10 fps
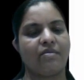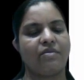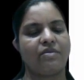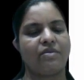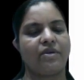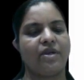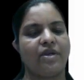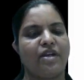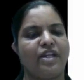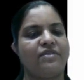So here
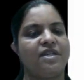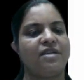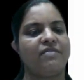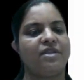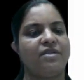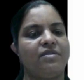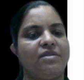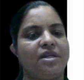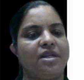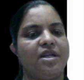next chart we use a
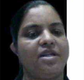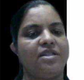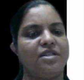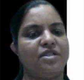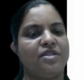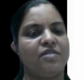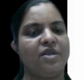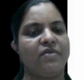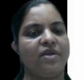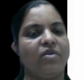relationship
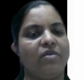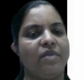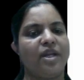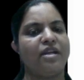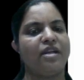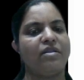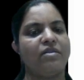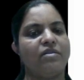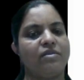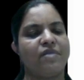between opening and
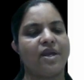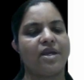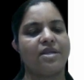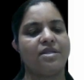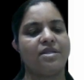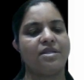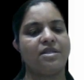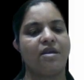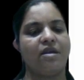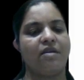closing price,
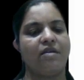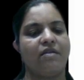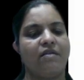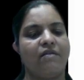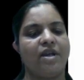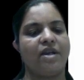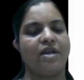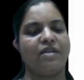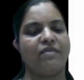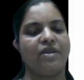where
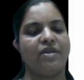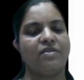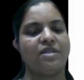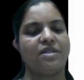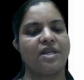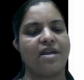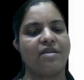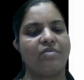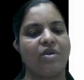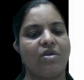again we use a
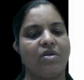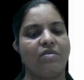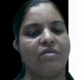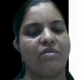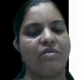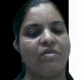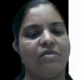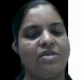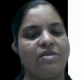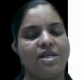scatter plot to
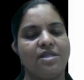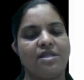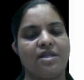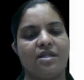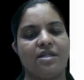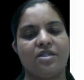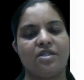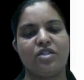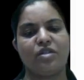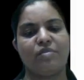visualize the
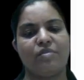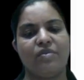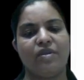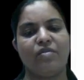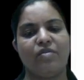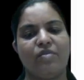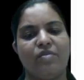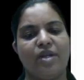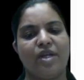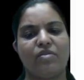relationship between opening
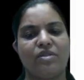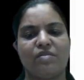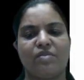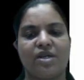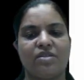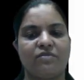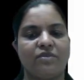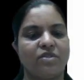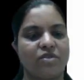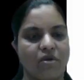and closing price of
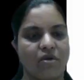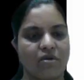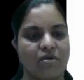the stock.